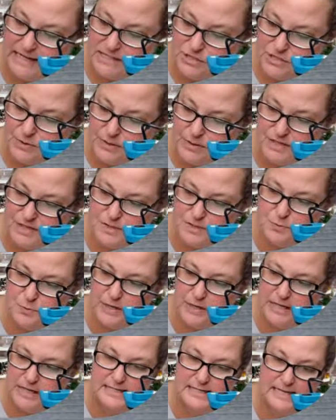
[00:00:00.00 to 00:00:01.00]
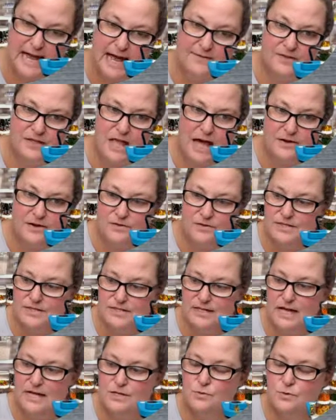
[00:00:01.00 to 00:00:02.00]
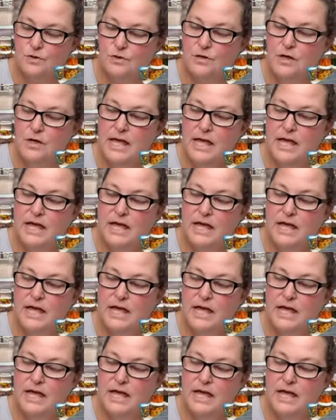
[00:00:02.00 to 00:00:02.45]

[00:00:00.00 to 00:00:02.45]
to it this week, because I have a lot on the schedule,